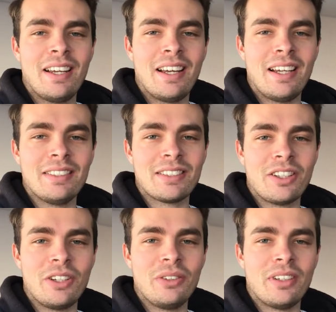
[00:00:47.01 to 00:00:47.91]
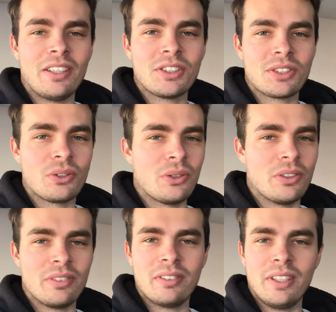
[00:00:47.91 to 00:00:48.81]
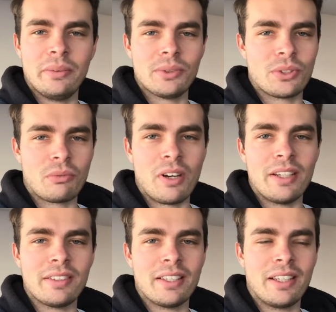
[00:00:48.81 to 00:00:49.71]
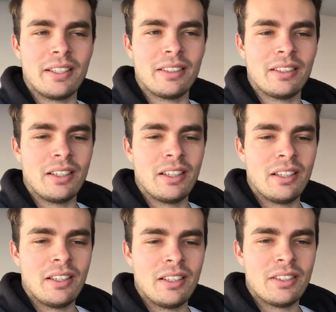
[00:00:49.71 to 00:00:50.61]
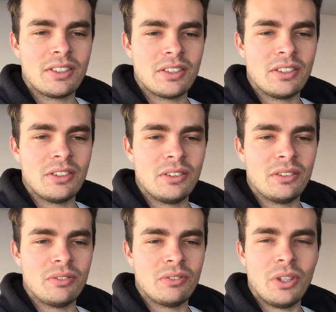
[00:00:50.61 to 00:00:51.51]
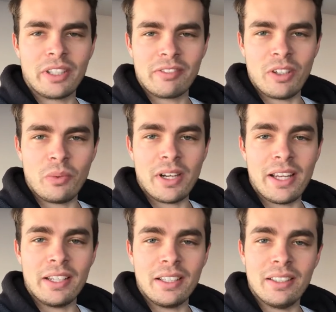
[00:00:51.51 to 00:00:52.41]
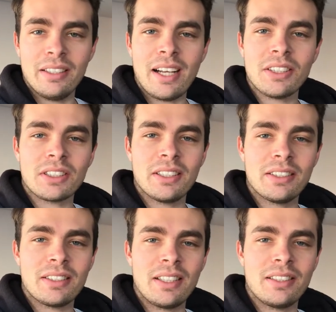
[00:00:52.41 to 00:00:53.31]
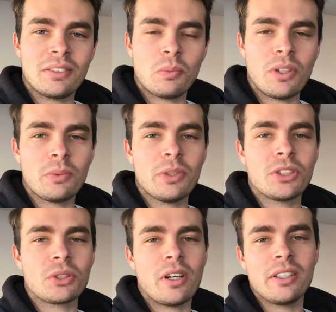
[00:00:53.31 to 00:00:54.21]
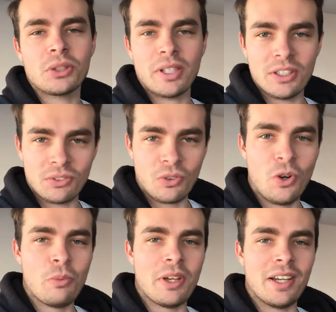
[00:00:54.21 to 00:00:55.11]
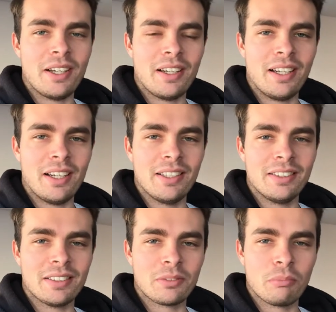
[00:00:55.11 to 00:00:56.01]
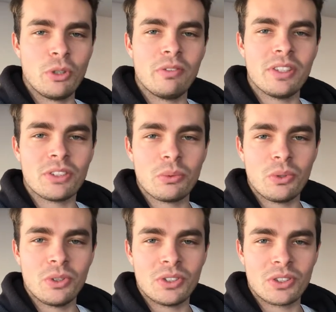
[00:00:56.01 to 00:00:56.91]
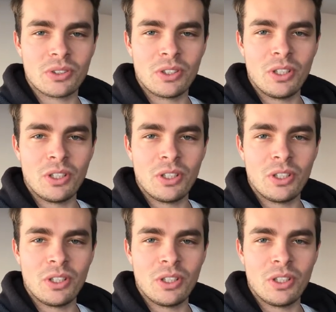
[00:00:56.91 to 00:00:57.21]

And so I just thought it was the right thing to not give it away, and actually instead, why don't we try and transform it and move it towards